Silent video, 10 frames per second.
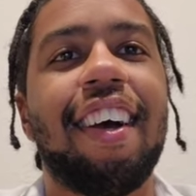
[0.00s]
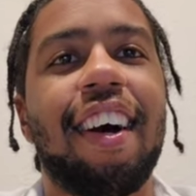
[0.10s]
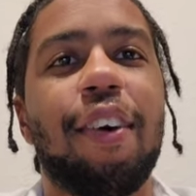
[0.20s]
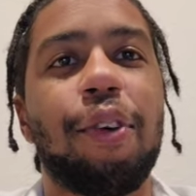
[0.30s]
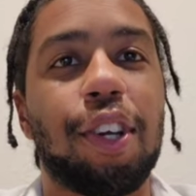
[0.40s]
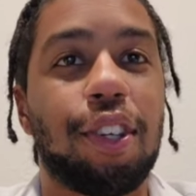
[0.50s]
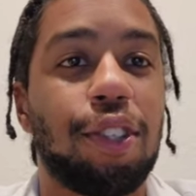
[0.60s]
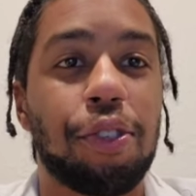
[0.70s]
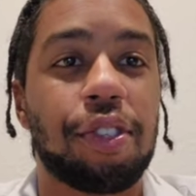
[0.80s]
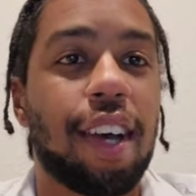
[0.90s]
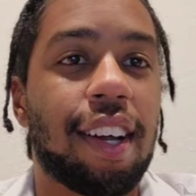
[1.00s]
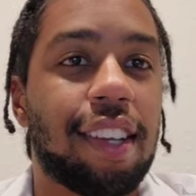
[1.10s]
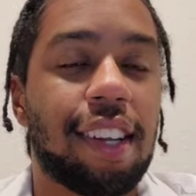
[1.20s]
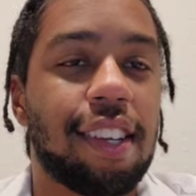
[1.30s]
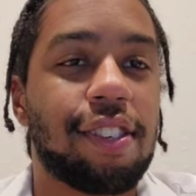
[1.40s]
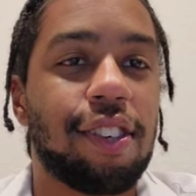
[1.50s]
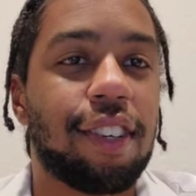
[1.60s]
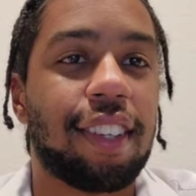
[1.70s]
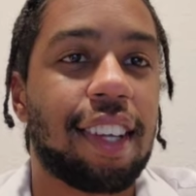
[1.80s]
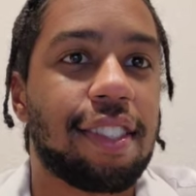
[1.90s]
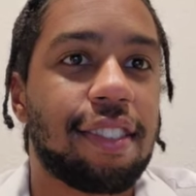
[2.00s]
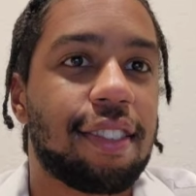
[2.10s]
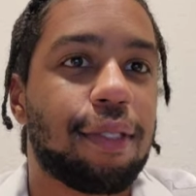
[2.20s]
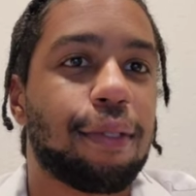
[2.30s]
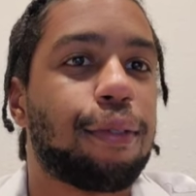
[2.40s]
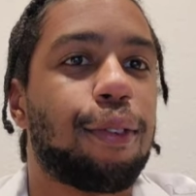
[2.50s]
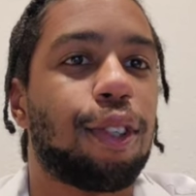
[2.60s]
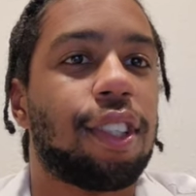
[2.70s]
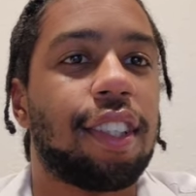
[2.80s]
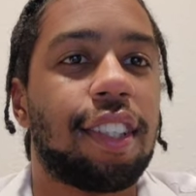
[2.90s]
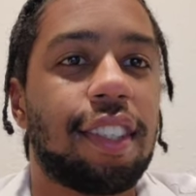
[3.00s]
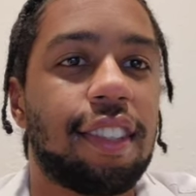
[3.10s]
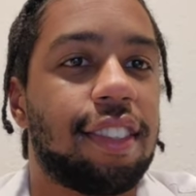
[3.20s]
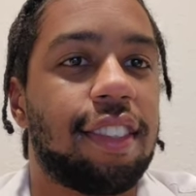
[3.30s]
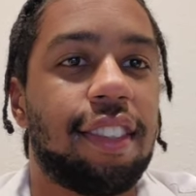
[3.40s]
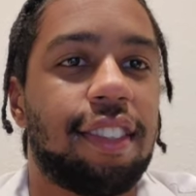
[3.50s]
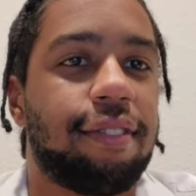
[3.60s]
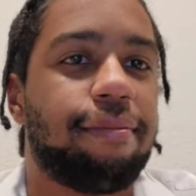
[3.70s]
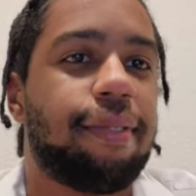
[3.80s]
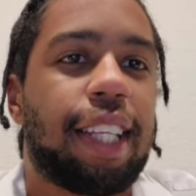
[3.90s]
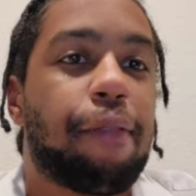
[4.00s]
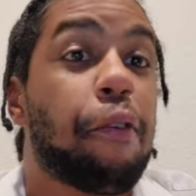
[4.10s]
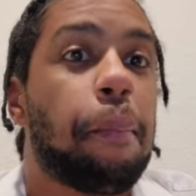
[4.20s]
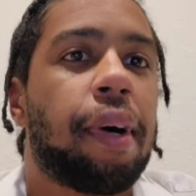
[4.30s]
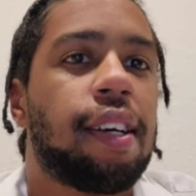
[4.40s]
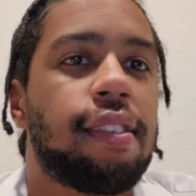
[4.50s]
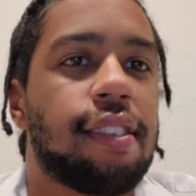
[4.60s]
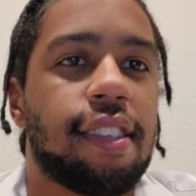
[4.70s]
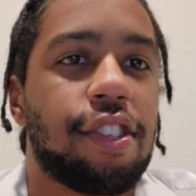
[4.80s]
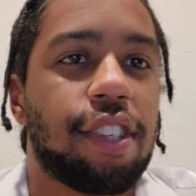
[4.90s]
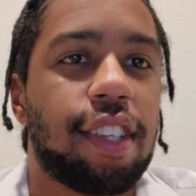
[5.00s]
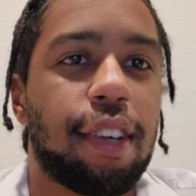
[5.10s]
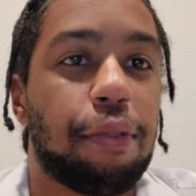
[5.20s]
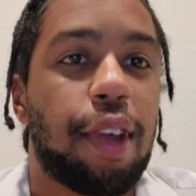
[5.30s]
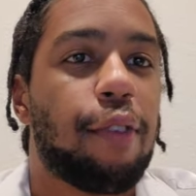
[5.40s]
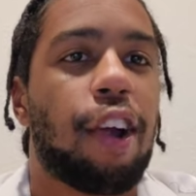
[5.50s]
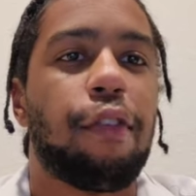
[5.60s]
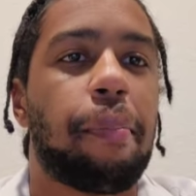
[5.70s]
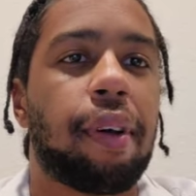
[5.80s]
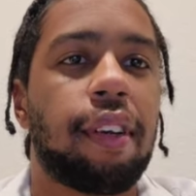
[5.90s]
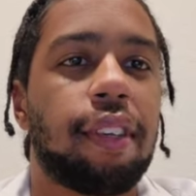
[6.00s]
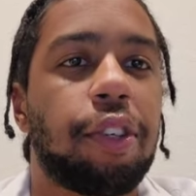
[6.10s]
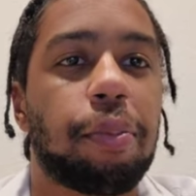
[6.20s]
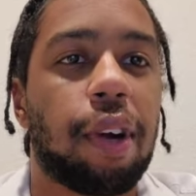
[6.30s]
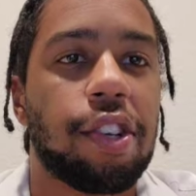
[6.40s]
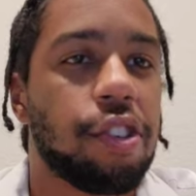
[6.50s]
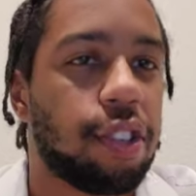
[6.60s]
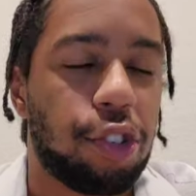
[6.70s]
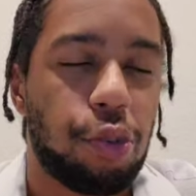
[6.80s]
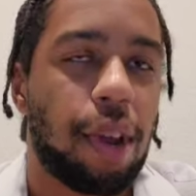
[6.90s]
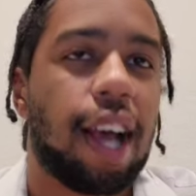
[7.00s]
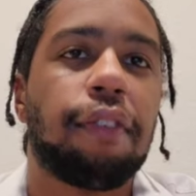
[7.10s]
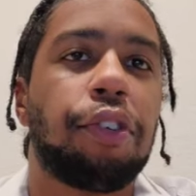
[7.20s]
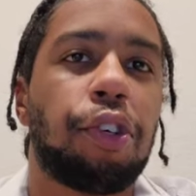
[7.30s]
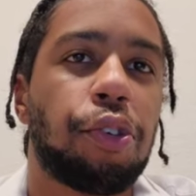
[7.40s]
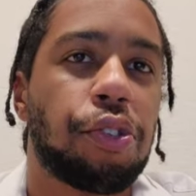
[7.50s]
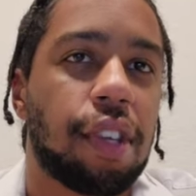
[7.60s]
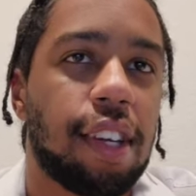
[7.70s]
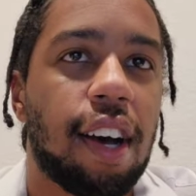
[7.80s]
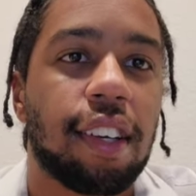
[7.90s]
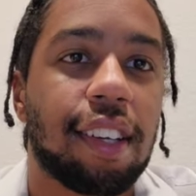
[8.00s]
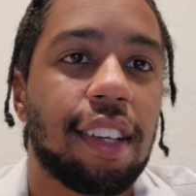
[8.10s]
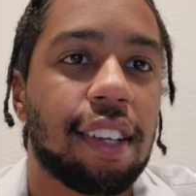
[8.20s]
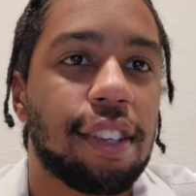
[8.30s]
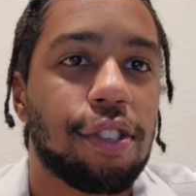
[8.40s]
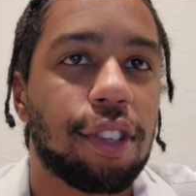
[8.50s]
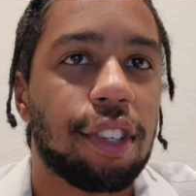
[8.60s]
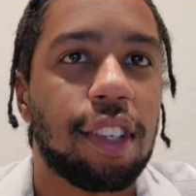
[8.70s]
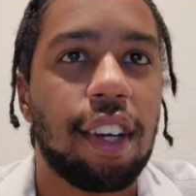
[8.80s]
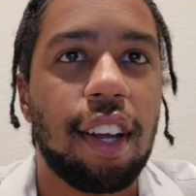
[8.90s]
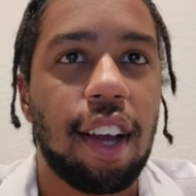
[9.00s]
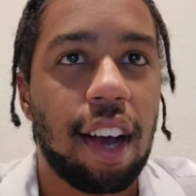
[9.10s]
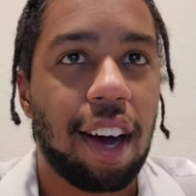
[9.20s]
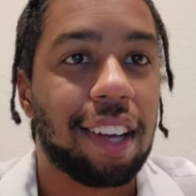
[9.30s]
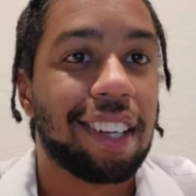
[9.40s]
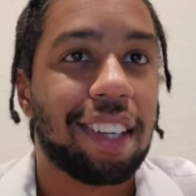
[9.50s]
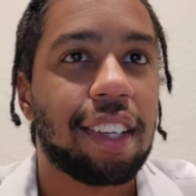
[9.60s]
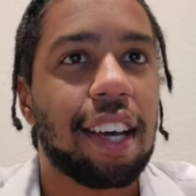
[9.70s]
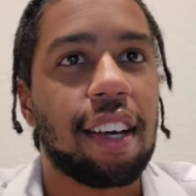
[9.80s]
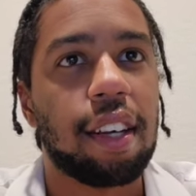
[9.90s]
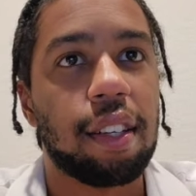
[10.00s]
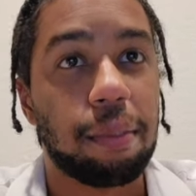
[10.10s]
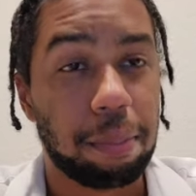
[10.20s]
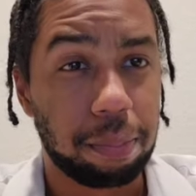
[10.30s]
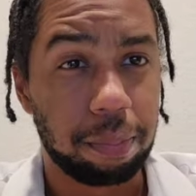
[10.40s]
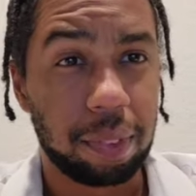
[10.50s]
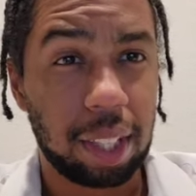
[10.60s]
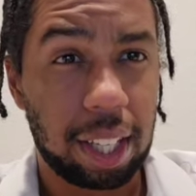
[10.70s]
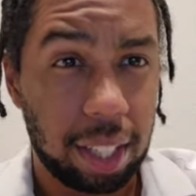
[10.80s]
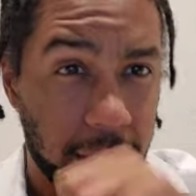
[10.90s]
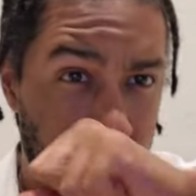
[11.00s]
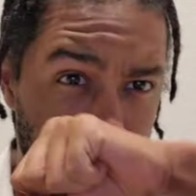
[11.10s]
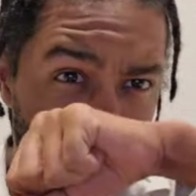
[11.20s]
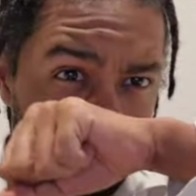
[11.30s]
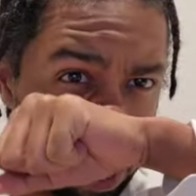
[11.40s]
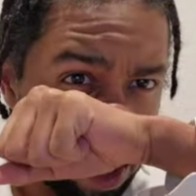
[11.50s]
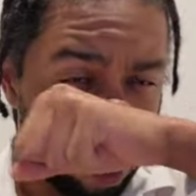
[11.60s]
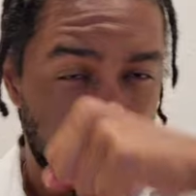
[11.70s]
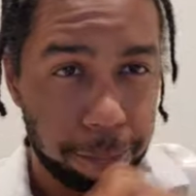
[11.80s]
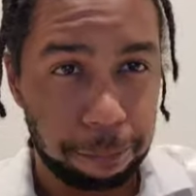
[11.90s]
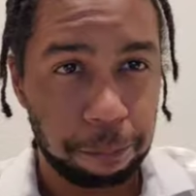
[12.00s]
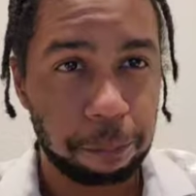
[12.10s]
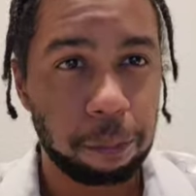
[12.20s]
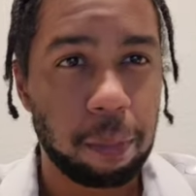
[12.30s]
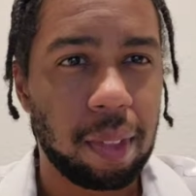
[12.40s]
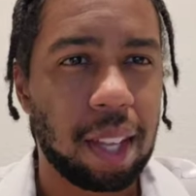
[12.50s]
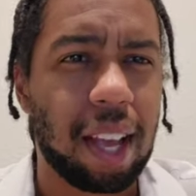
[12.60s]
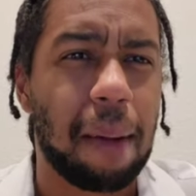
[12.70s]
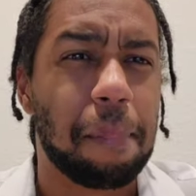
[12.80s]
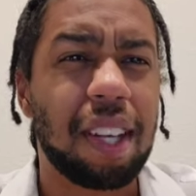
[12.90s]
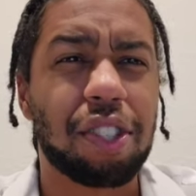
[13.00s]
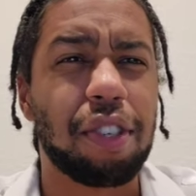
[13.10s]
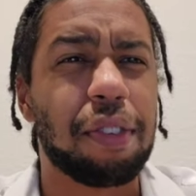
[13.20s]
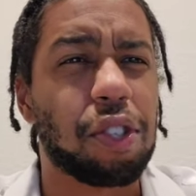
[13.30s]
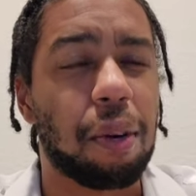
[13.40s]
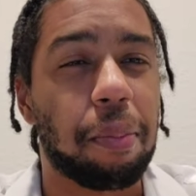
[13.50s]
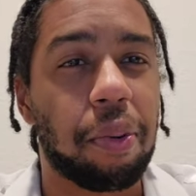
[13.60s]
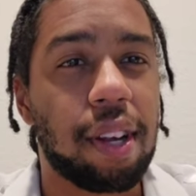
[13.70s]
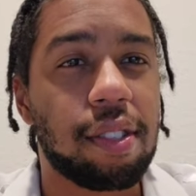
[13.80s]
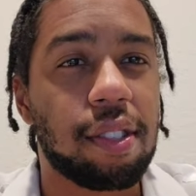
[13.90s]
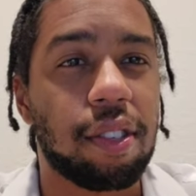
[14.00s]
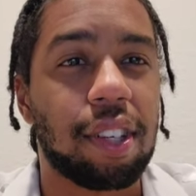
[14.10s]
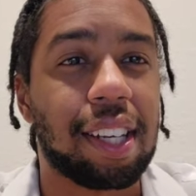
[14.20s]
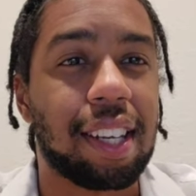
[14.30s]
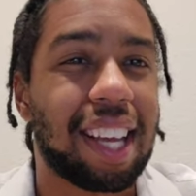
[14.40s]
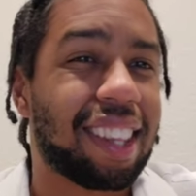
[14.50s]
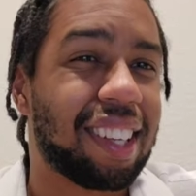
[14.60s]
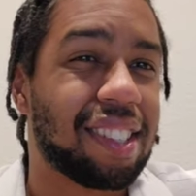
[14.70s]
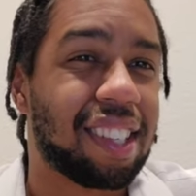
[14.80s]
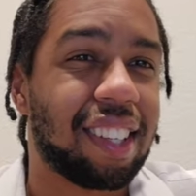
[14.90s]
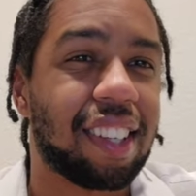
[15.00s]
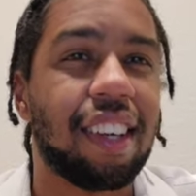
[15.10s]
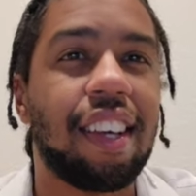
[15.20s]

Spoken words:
We're going to use on-click listener. That's for buttons, essentially. If you ever have a button on your project, you will have to use an on-click listener. On-long-click listener, I'm not sure if it's called press or click. I think it's click.